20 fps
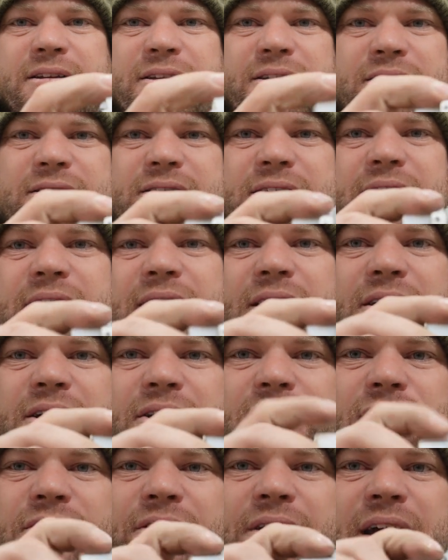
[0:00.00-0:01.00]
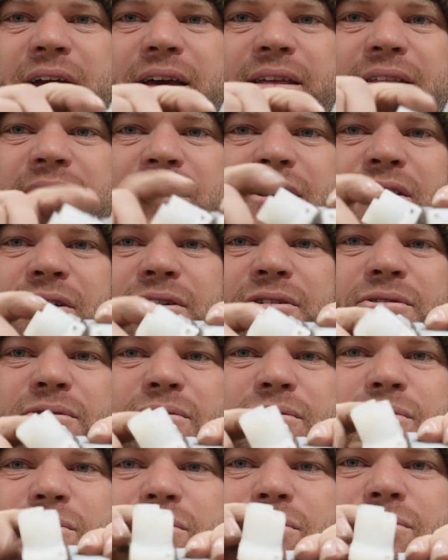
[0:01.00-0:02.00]
see, they go like that, and they go
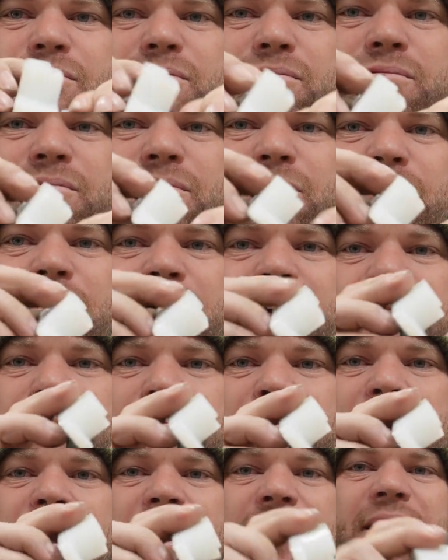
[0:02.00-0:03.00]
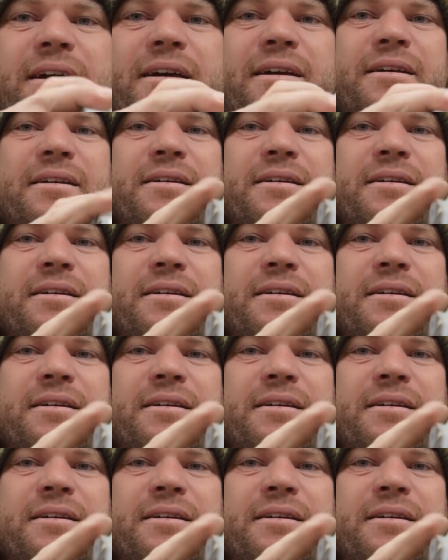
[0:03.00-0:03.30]
all the way back.